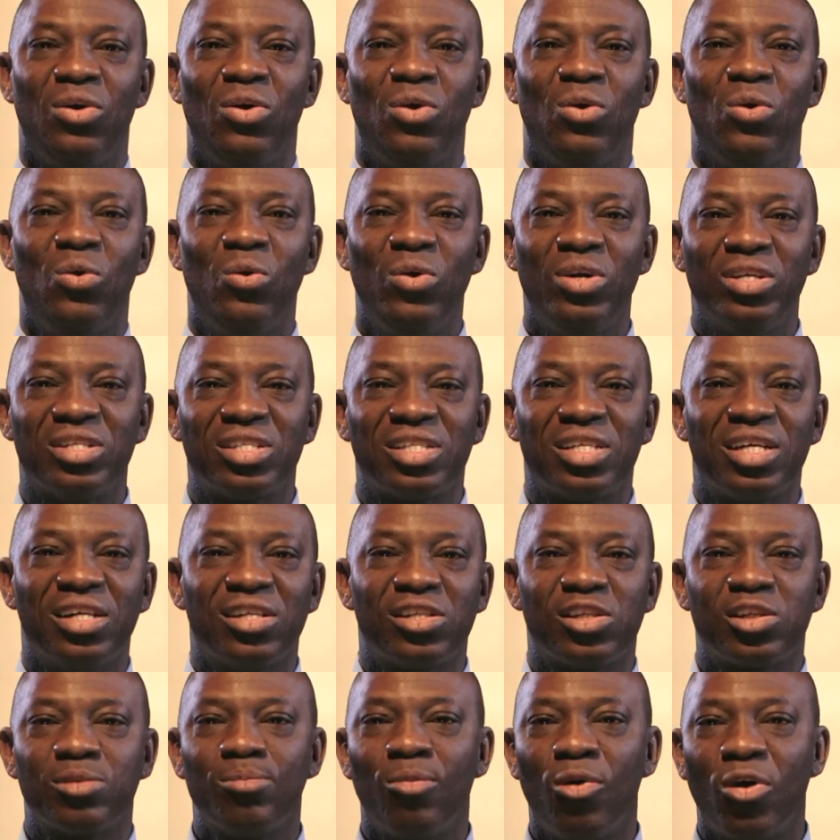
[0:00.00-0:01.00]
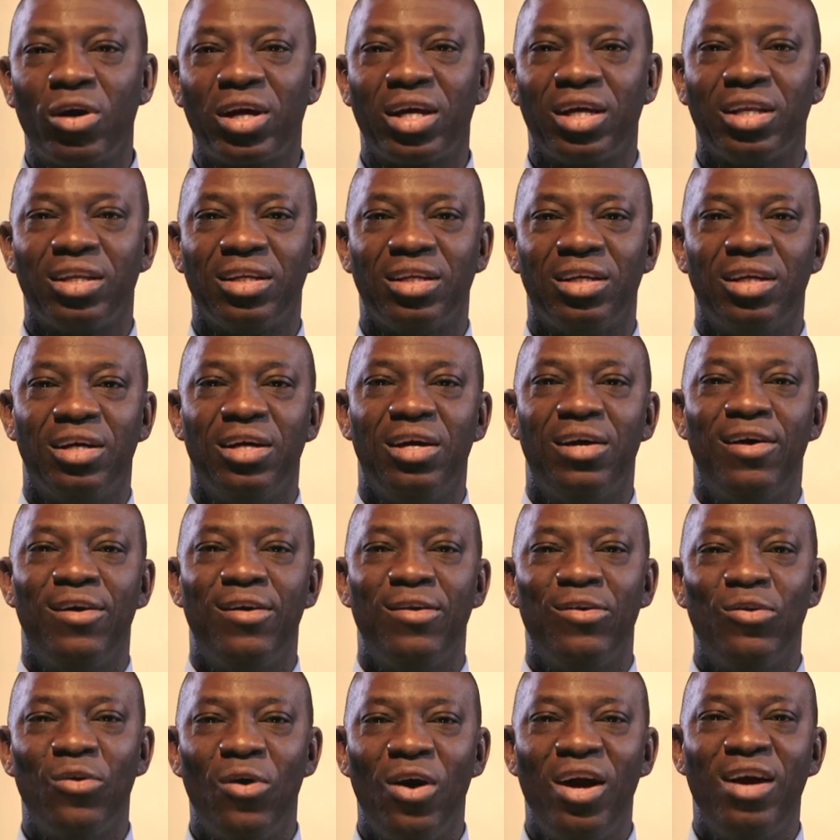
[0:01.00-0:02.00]
who is still smoking,
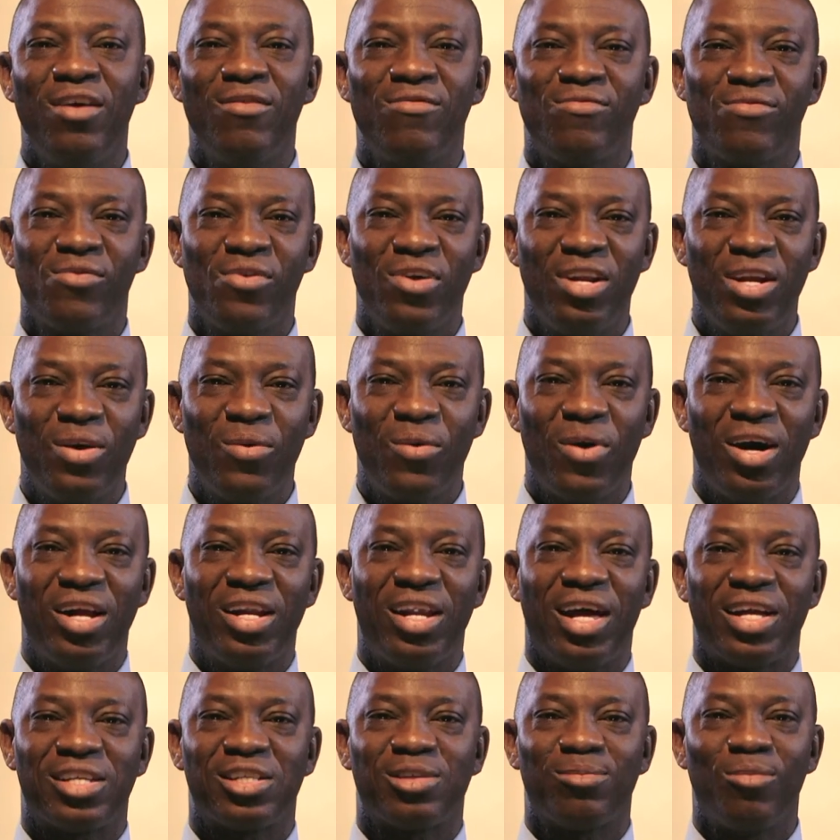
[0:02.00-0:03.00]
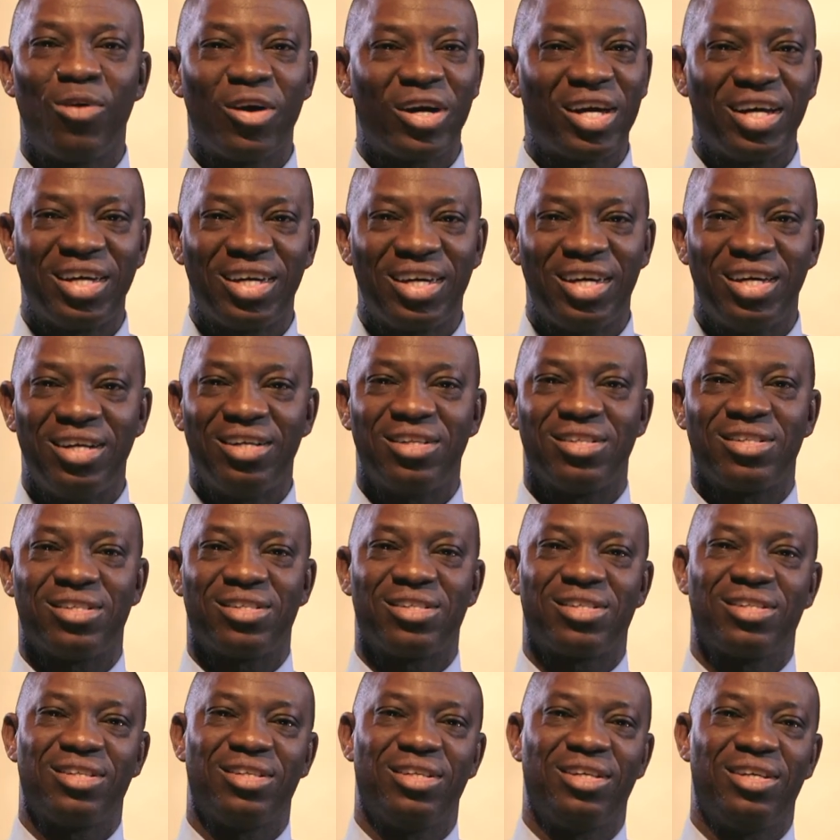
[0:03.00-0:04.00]
knowing fully well that smoking
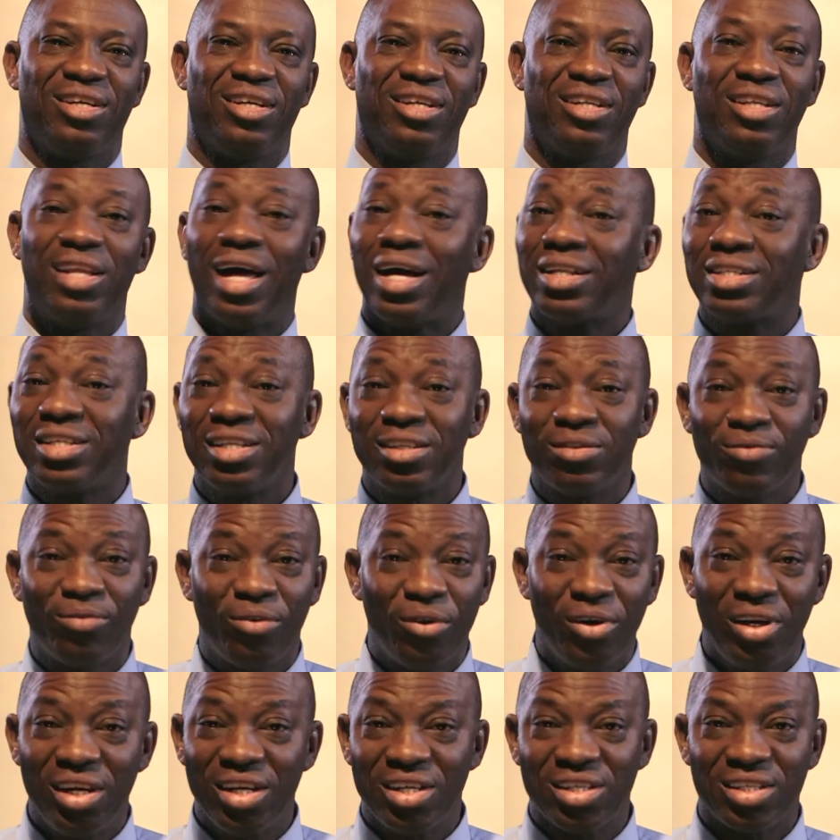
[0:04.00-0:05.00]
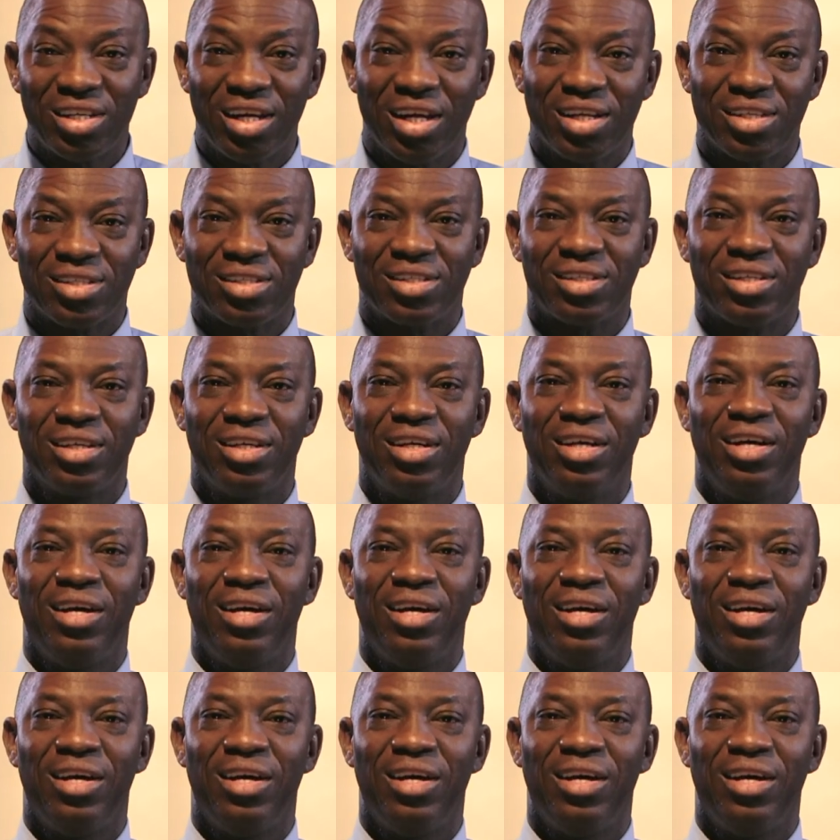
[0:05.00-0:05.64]
kills. That is foolishness.